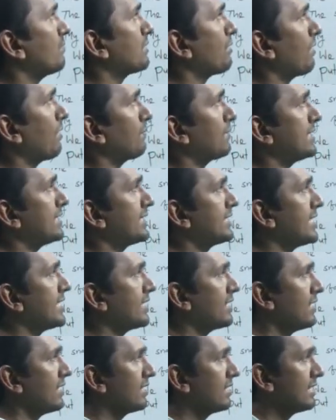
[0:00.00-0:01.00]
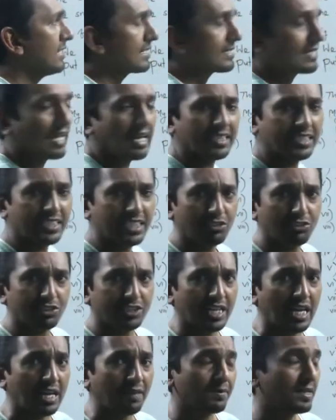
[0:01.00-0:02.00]
Jamalpur district. Guess
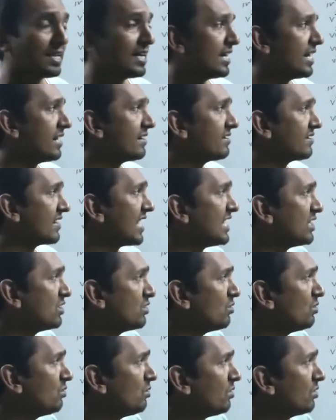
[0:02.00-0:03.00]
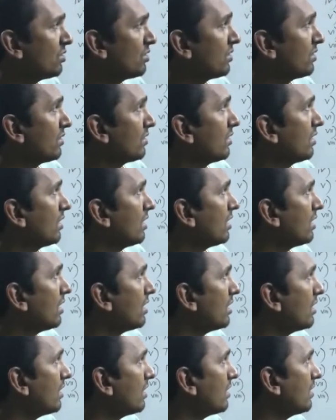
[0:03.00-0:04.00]
yourselves and try to
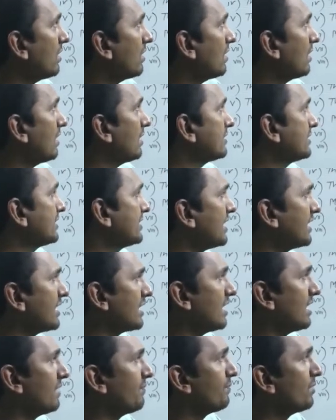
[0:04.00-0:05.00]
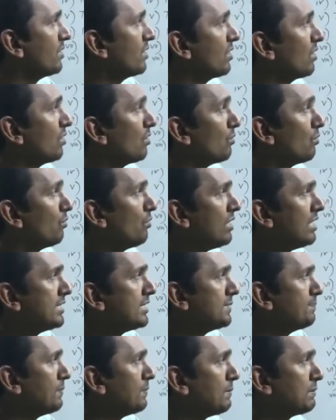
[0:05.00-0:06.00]
set up
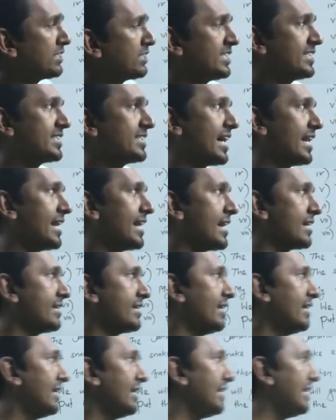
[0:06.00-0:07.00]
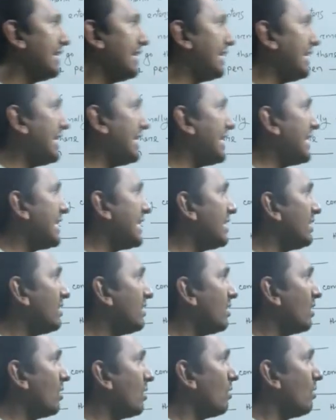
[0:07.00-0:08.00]
which preposition is correct,
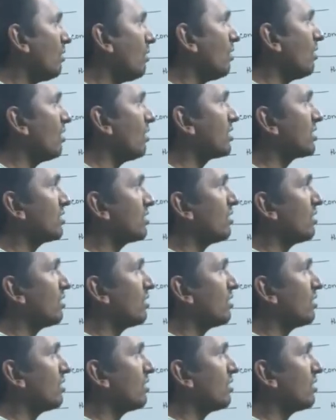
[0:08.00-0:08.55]
in, on